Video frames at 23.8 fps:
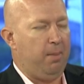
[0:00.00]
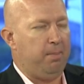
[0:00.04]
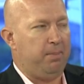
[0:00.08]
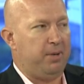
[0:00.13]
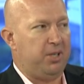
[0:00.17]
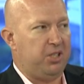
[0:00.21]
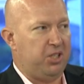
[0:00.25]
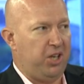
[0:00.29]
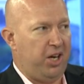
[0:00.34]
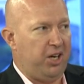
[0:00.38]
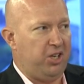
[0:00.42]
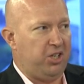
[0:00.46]

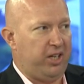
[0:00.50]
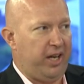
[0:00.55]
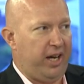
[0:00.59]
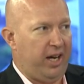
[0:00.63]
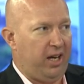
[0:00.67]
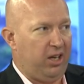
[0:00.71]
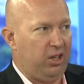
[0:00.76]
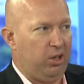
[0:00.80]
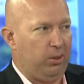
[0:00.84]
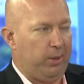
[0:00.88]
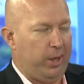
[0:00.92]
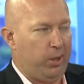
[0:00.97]
Potentially
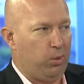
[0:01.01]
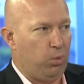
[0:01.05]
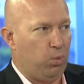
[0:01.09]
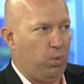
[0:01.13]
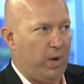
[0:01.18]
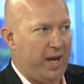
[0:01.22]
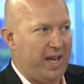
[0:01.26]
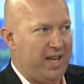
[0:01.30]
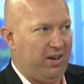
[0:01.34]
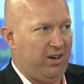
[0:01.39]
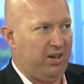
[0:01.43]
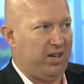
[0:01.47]
a little bit
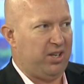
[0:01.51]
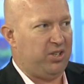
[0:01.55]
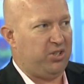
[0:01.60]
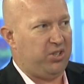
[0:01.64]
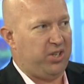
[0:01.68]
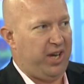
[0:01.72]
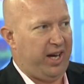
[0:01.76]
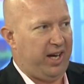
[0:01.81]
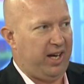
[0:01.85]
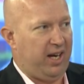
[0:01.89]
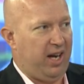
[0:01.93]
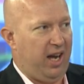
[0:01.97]
weaker in the
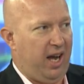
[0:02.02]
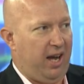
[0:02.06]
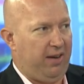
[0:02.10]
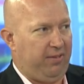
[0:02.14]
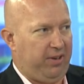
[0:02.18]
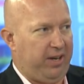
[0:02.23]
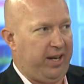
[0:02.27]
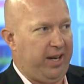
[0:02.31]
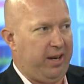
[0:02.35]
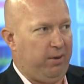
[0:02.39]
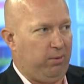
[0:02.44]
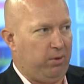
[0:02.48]
second half
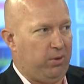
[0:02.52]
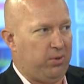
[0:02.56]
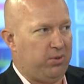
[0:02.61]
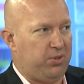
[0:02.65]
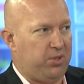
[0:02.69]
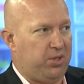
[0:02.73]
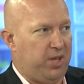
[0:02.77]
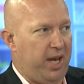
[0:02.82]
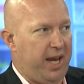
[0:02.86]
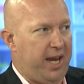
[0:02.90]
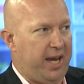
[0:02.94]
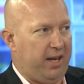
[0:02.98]
of the year. We'll
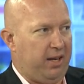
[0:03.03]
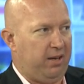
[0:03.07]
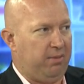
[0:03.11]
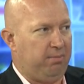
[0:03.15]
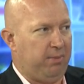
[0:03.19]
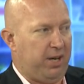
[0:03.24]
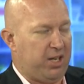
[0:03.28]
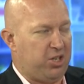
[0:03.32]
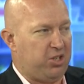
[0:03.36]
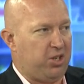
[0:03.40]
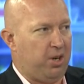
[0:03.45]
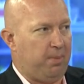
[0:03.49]
see. It
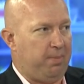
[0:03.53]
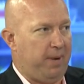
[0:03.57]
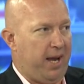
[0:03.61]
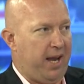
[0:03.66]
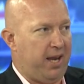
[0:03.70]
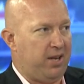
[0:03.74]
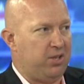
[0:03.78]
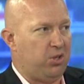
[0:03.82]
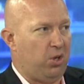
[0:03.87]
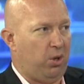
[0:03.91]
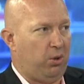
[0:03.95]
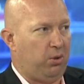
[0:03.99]
much
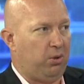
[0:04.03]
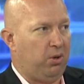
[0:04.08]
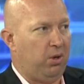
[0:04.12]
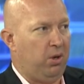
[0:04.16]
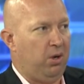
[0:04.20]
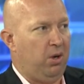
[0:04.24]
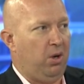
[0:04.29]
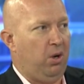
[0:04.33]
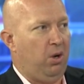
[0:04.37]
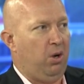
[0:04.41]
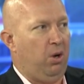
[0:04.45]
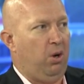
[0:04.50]
depends on
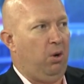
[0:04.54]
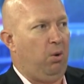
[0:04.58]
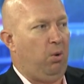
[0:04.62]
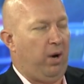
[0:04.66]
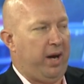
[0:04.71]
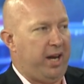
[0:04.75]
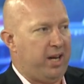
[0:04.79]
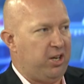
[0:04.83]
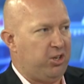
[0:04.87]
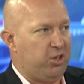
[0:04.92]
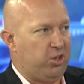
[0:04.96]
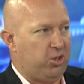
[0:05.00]

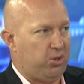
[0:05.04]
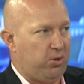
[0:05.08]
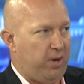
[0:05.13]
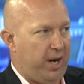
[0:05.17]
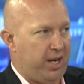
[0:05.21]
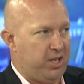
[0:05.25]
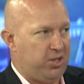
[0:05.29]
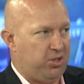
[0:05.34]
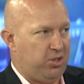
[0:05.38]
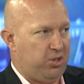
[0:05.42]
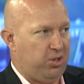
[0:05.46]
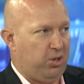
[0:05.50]
what interest
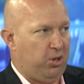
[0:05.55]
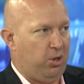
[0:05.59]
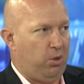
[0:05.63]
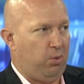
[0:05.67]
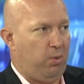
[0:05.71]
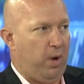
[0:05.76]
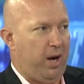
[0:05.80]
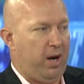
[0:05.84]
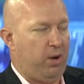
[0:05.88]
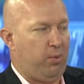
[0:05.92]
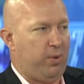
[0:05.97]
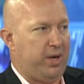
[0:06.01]
rates
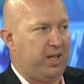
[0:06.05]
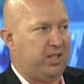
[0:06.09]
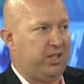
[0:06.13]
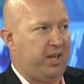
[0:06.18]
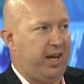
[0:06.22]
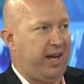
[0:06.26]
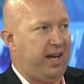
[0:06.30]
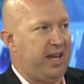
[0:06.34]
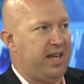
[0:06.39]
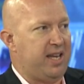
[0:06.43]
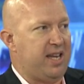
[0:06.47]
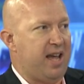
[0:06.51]
do, whether we
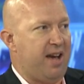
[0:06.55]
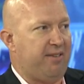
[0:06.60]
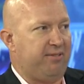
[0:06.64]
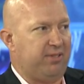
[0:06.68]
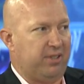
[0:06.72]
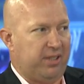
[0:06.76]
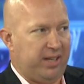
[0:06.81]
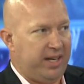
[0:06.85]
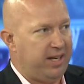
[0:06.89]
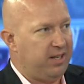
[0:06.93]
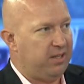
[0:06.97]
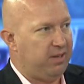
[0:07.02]
see any
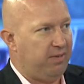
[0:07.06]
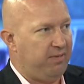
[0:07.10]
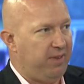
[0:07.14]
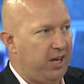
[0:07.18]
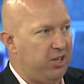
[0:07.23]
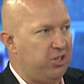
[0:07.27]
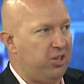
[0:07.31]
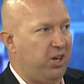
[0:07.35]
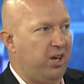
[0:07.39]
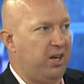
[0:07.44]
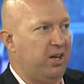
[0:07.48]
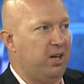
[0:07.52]
government
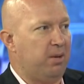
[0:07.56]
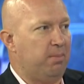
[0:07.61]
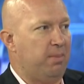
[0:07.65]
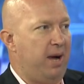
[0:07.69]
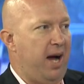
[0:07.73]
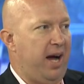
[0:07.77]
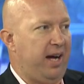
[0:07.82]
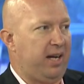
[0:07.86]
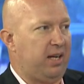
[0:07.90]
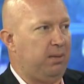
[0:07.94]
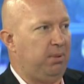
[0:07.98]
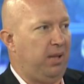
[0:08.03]
intervention in the
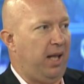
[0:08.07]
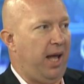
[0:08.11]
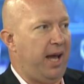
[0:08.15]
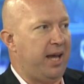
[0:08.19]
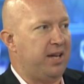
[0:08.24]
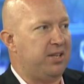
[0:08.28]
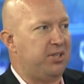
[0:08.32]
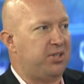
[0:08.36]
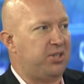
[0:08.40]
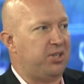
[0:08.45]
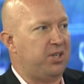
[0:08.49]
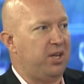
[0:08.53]

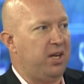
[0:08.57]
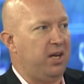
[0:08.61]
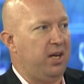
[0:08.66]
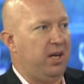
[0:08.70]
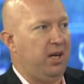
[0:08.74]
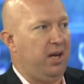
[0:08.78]
marketplace.